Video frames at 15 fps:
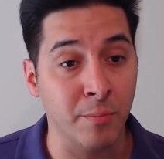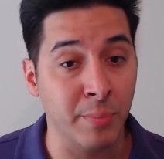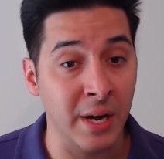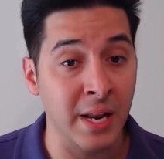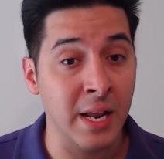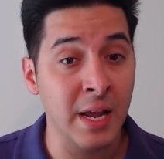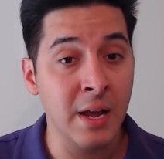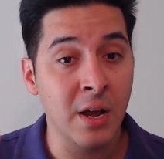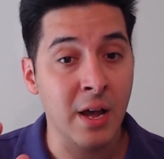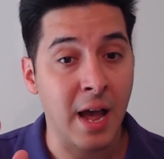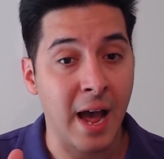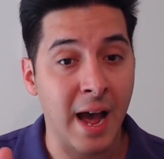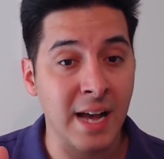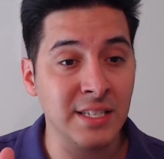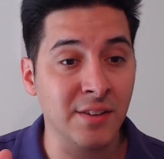But
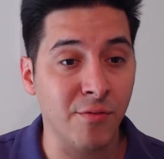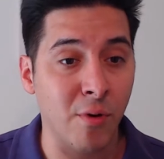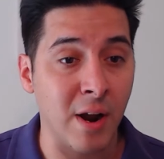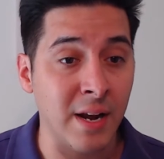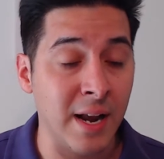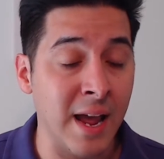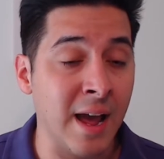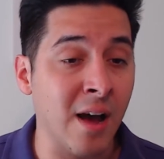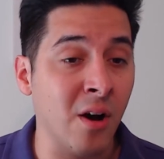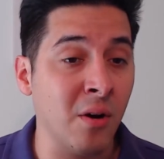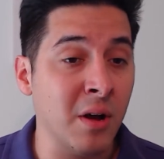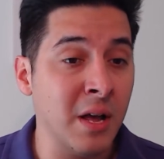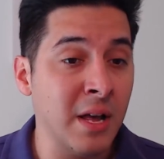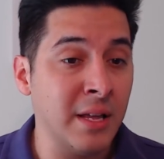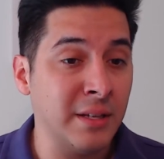as of right now,